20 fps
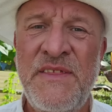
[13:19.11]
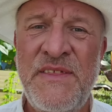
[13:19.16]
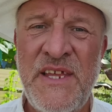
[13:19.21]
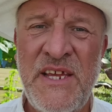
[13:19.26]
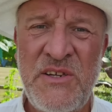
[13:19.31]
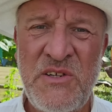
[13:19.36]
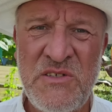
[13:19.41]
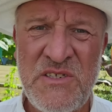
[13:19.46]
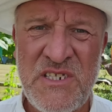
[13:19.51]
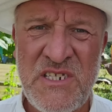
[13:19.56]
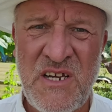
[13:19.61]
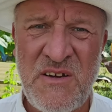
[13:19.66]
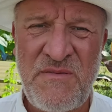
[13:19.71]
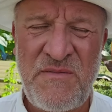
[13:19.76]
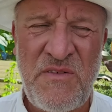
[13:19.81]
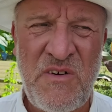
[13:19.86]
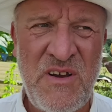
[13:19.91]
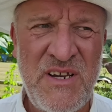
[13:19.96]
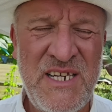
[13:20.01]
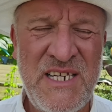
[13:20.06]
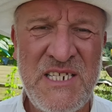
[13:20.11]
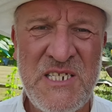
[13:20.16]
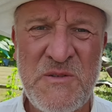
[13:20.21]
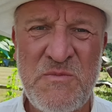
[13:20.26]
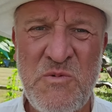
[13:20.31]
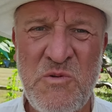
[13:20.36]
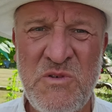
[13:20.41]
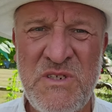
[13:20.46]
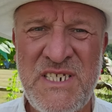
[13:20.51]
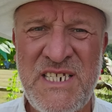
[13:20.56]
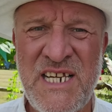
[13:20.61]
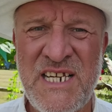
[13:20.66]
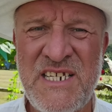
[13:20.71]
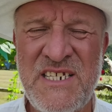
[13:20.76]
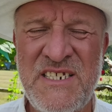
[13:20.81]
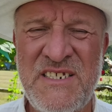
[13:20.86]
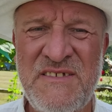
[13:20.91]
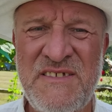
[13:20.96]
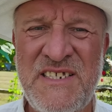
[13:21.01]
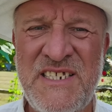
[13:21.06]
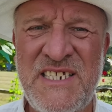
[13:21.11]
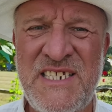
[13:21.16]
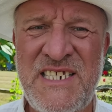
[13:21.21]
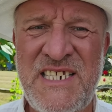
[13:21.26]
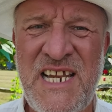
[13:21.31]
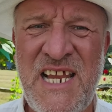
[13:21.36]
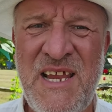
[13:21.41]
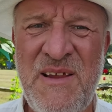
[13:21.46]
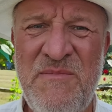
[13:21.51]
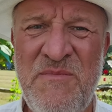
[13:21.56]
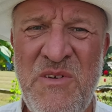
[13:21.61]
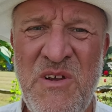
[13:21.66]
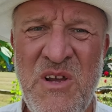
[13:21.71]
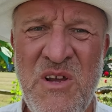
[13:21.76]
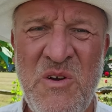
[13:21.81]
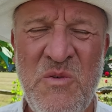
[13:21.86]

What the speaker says: then you'll start finding small sections of stem